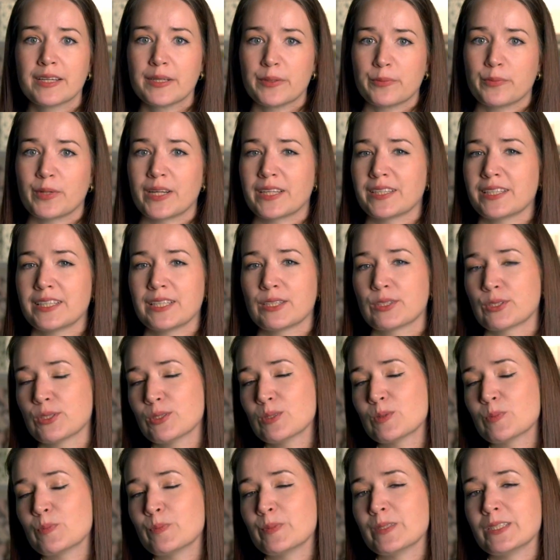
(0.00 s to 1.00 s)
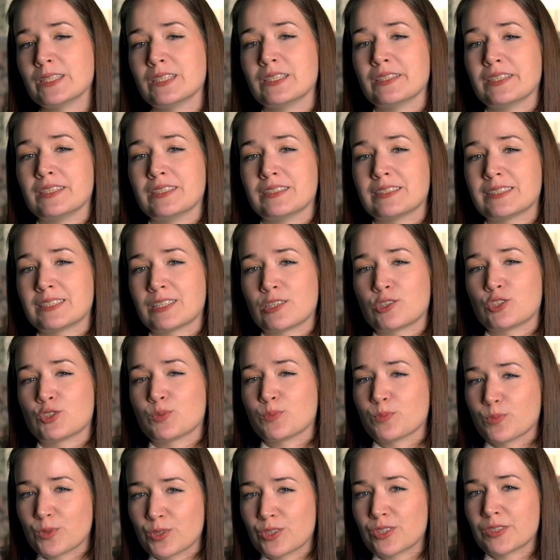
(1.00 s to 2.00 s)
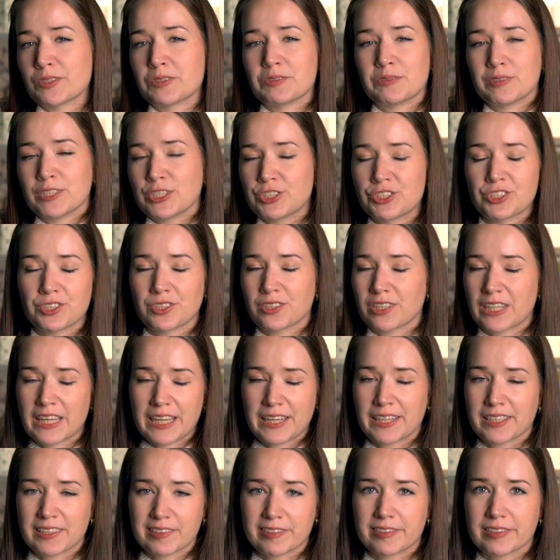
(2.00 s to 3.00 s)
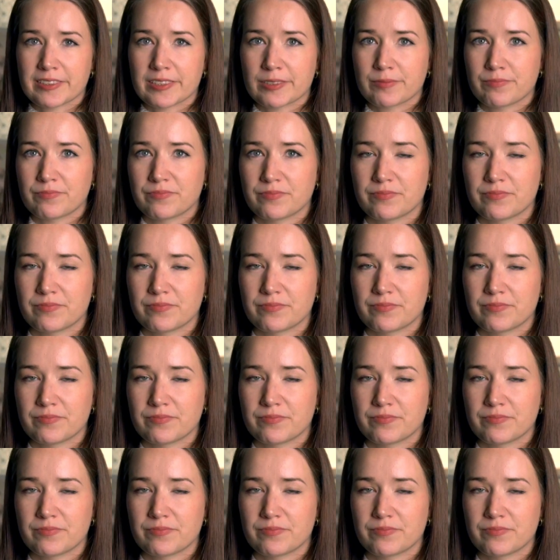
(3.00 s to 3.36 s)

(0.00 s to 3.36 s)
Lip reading: when he could be such more richer character.